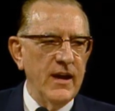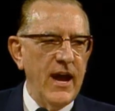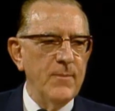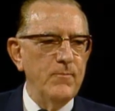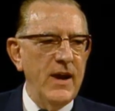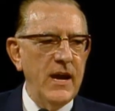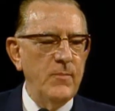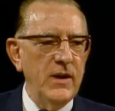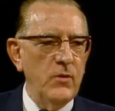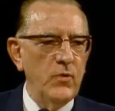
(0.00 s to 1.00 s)
and
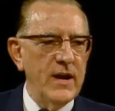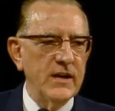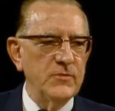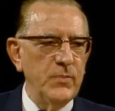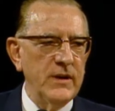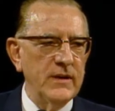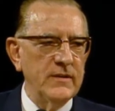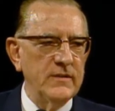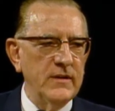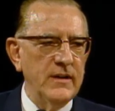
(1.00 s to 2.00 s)
maybe we
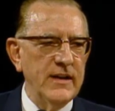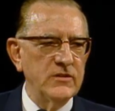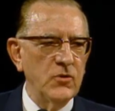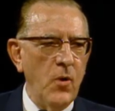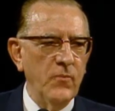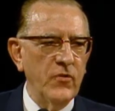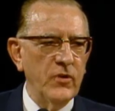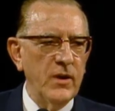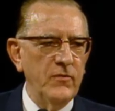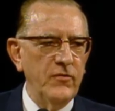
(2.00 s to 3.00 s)
experienced the
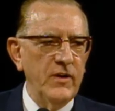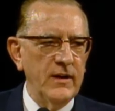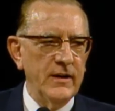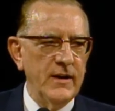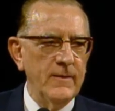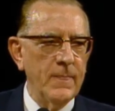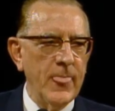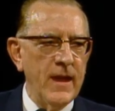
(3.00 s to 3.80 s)
discomforting feeling